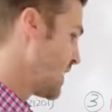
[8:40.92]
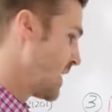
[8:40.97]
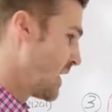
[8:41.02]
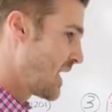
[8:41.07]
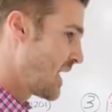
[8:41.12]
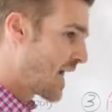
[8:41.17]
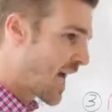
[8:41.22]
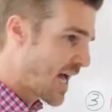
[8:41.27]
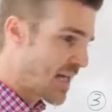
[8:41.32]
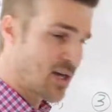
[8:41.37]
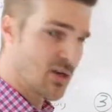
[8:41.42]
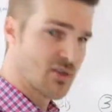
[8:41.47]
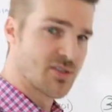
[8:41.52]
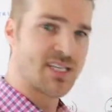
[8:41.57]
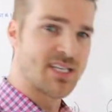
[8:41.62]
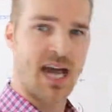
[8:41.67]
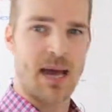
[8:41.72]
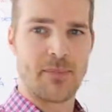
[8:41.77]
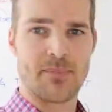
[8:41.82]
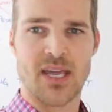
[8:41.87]
In Idaho
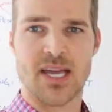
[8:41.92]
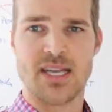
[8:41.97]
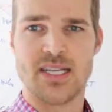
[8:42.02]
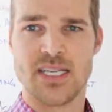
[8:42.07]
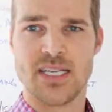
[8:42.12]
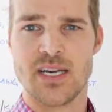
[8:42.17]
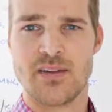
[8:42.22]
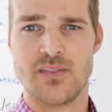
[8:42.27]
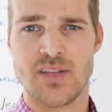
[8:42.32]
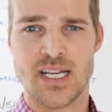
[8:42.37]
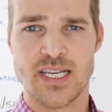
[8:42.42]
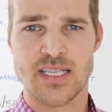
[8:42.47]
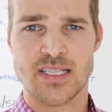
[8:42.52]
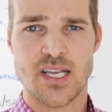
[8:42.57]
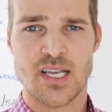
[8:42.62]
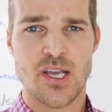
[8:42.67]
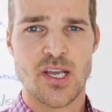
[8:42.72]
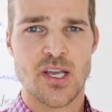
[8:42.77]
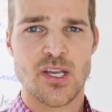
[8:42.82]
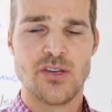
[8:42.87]
stop, the idea of it
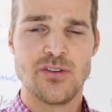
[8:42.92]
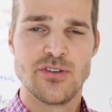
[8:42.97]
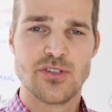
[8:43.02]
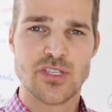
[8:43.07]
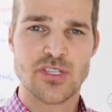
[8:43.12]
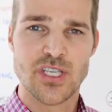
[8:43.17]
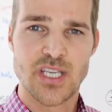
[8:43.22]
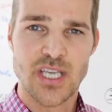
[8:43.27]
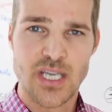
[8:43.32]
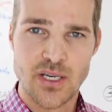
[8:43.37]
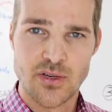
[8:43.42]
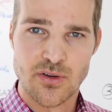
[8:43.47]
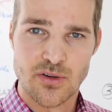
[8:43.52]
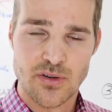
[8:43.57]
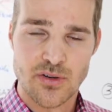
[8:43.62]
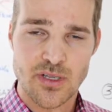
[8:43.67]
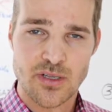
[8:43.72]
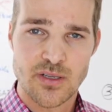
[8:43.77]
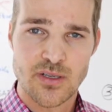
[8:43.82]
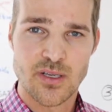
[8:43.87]
is you just
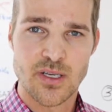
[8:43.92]
yield.